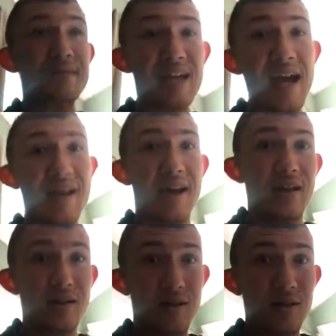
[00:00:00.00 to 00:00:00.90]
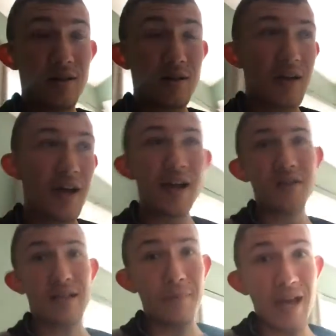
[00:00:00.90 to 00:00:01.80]
saying it.
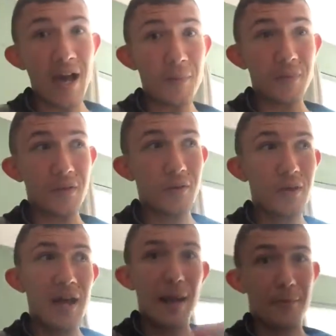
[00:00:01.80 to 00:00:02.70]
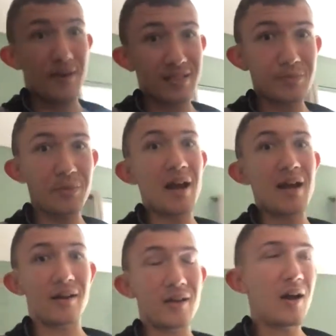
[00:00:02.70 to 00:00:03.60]
Here, let me help you. I press the
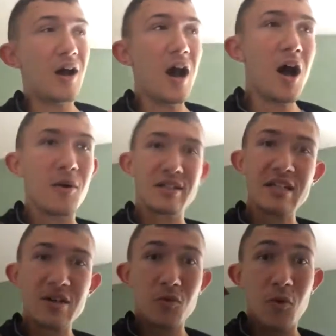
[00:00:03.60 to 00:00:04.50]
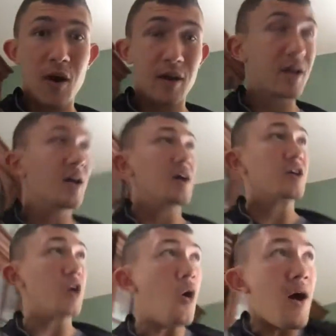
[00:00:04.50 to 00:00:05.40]
button. Oh, it didn't work.
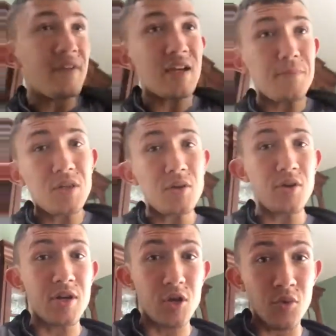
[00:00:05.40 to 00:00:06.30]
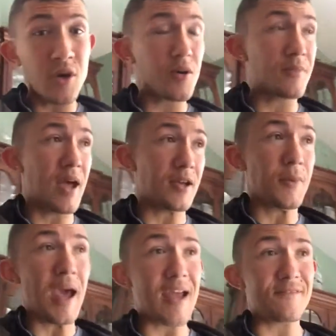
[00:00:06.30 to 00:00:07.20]
Go on the computer in your room that you
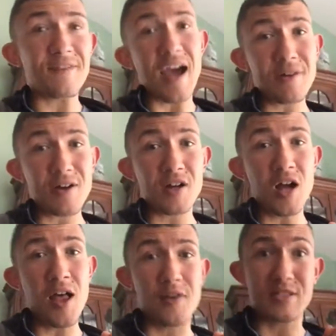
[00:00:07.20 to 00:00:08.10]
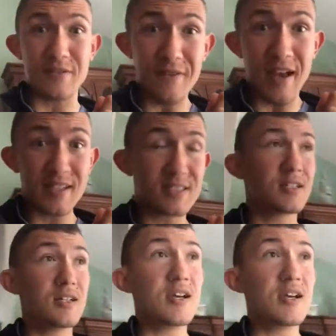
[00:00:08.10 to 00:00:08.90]
paid $500 to fix,